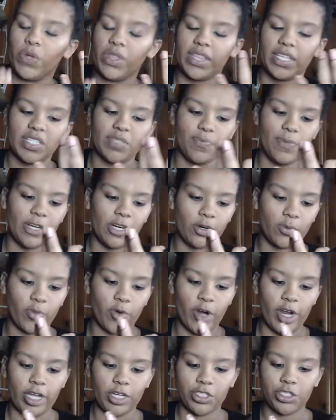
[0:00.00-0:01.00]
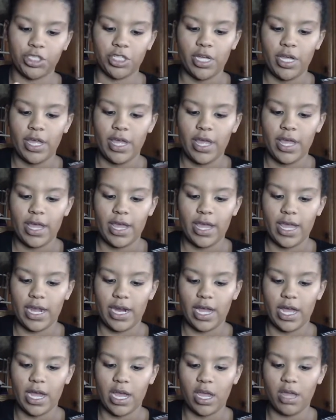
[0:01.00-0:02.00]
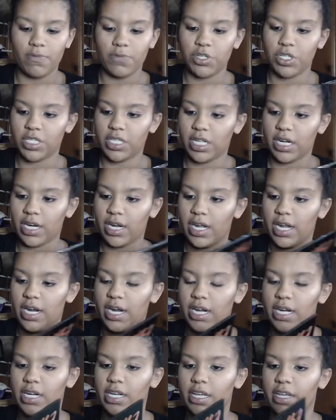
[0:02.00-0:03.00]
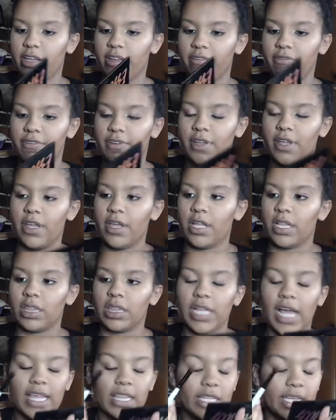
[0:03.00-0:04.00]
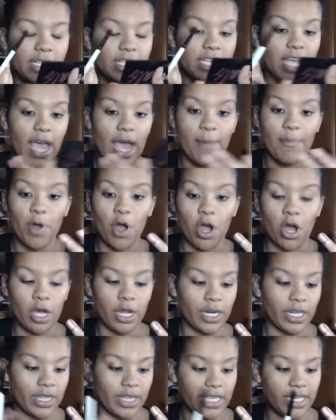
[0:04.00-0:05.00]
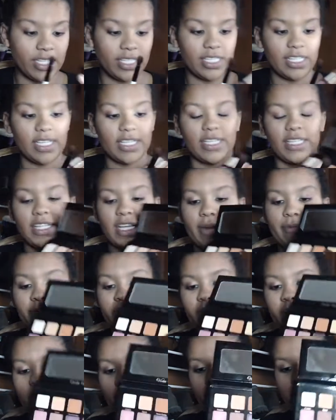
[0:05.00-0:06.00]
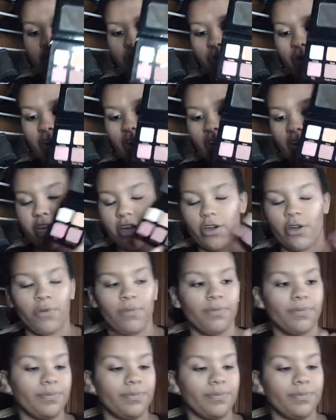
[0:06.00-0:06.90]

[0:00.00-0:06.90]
this bigger brush, and I'm just going to kind of lightly tap on this cinnamon color right here